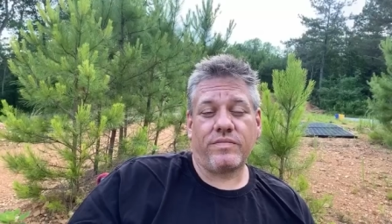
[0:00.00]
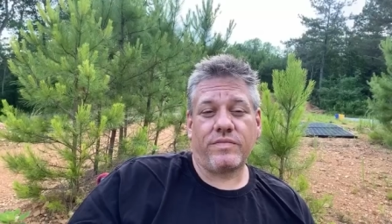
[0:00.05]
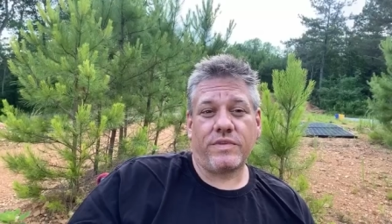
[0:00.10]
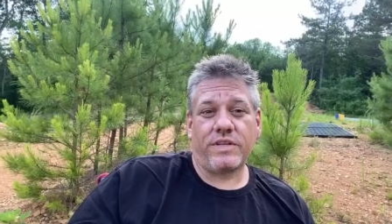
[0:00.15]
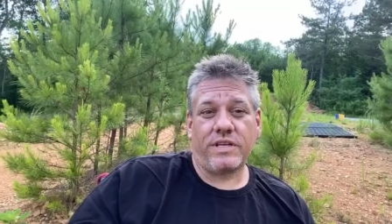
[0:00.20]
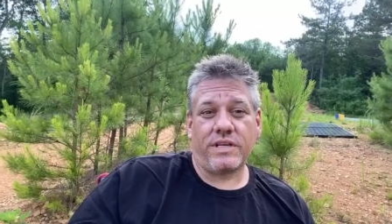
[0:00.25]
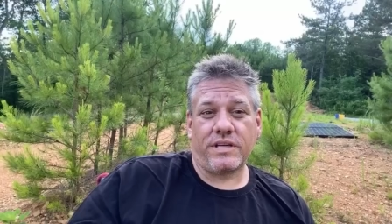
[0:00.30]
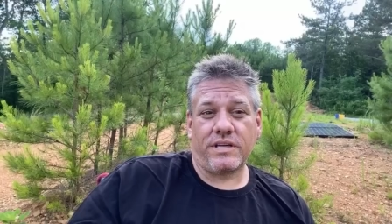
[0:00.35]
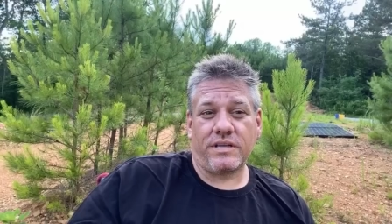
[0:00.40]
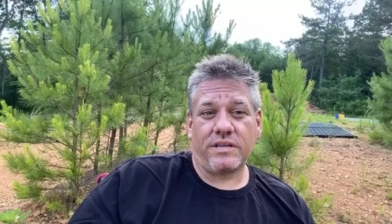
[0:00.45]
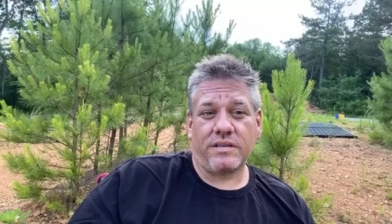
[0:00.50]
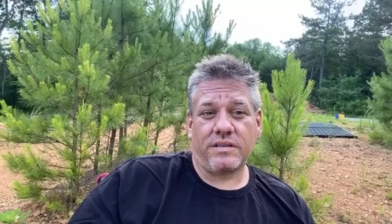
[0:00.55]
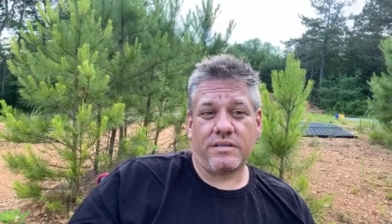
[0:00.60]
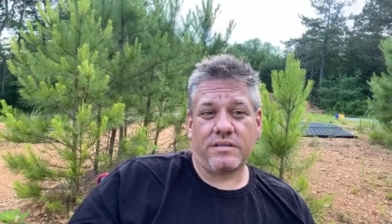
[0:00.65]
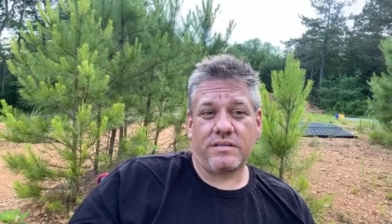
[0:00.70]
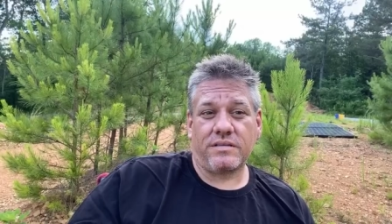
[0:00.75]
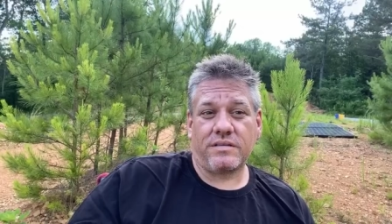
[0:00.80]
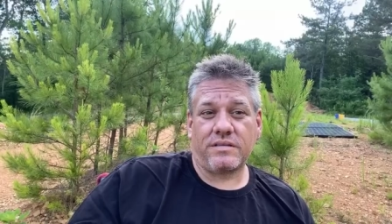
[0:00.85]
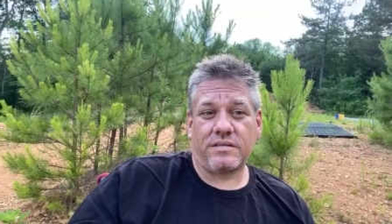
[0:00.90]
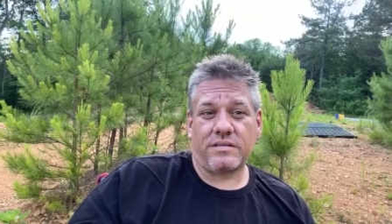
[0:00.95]

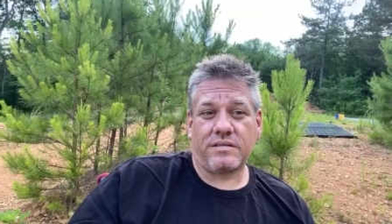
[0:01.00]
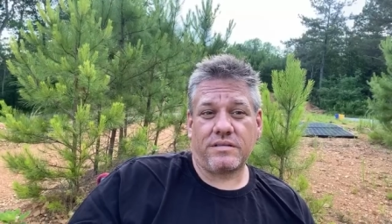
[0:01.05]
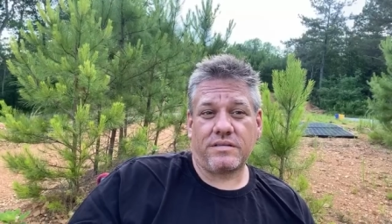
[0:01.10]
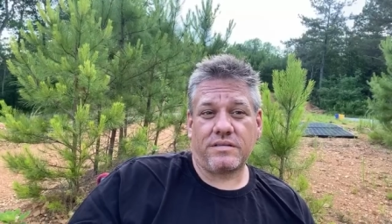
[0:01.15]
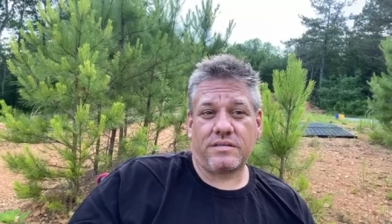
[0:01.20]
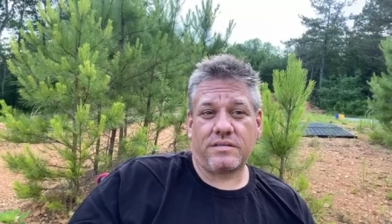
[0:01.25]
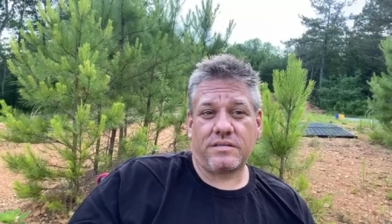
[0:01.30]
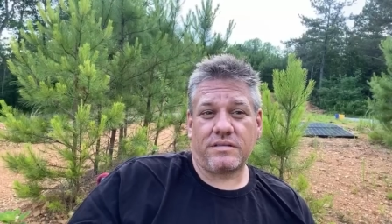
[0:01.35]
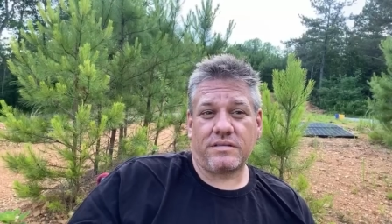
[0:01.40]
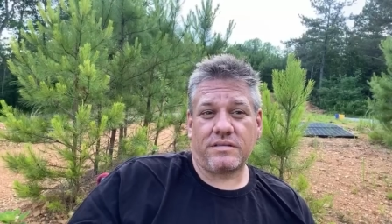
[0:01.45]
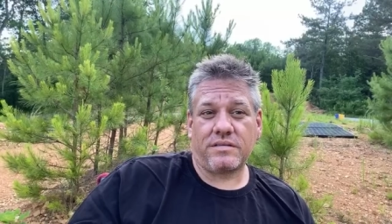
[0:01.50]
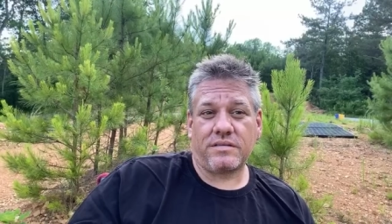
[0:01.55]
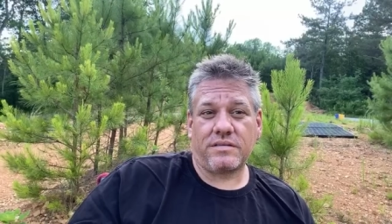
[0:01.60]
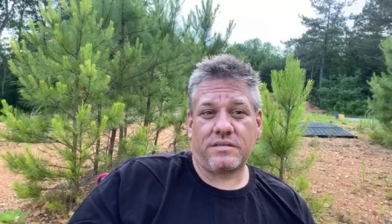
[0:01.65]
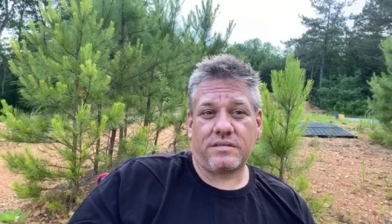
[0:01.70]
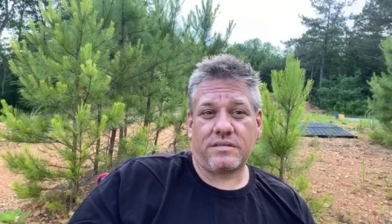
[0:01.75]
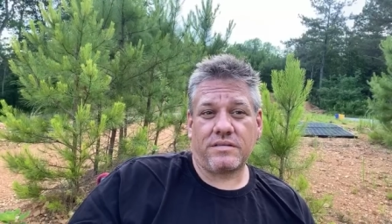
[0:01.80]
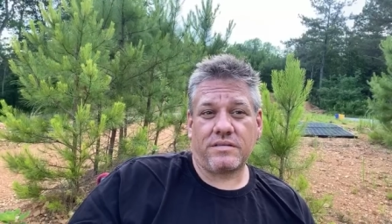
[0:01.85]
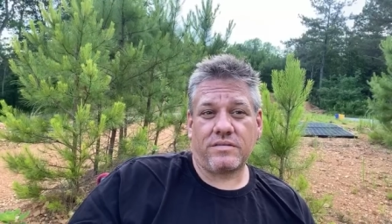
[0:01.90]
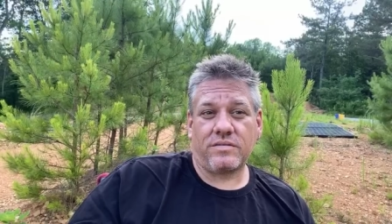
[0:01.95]
the
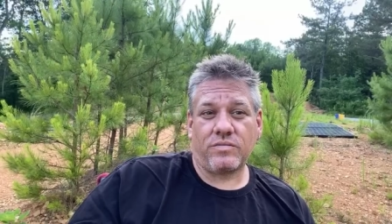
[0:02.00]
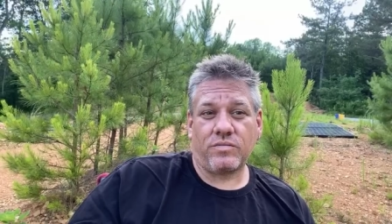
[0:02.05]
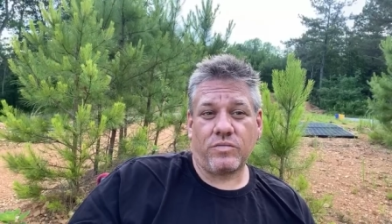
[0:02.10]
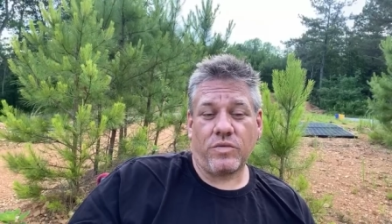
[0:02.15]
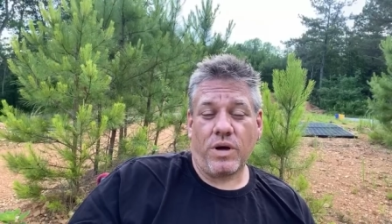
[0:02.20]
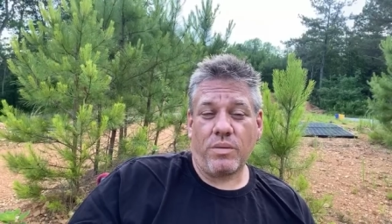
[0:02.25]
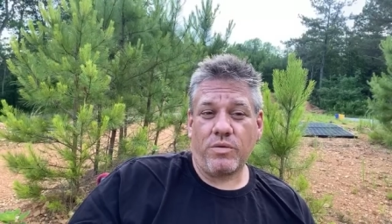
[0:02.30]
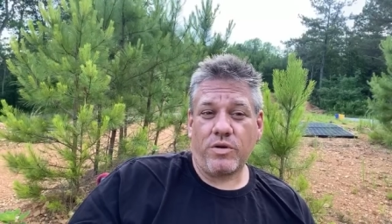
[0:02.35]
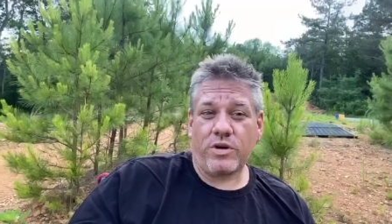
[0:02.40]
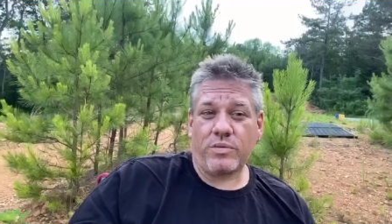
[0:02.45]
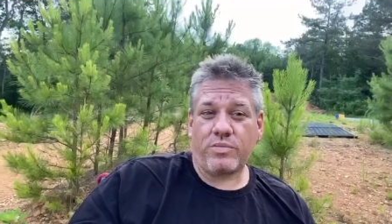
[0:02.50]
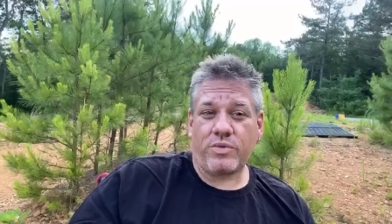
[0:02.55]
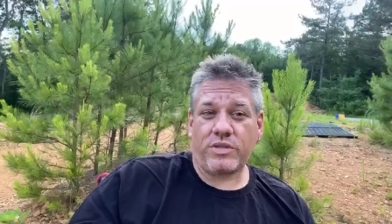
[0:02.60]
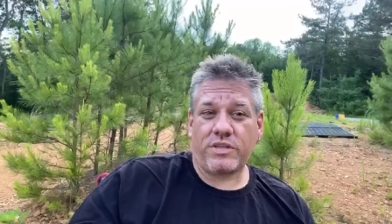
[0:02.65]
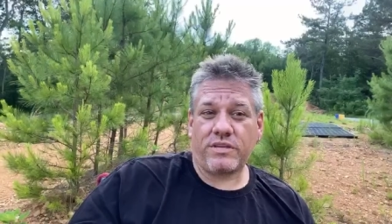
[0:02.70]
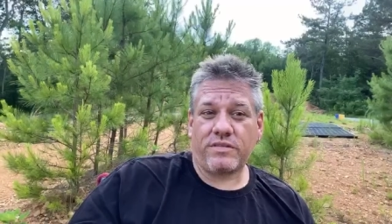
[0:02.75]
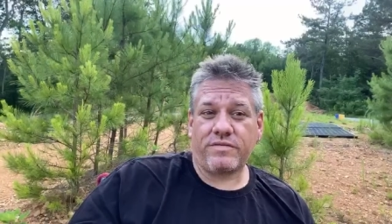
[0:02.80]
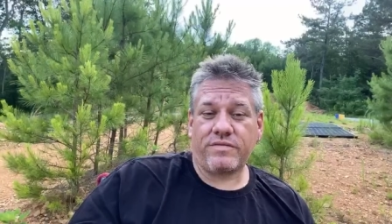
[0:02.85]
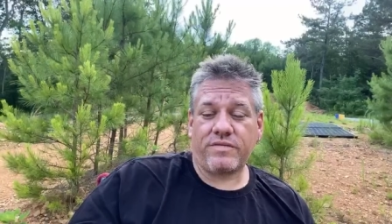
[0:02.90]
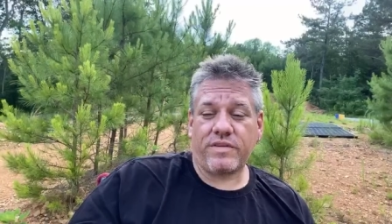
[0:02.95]
rubber to put
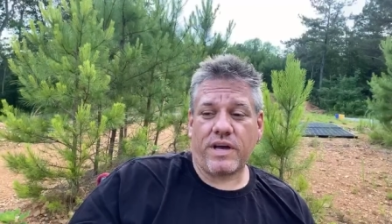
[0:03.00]
the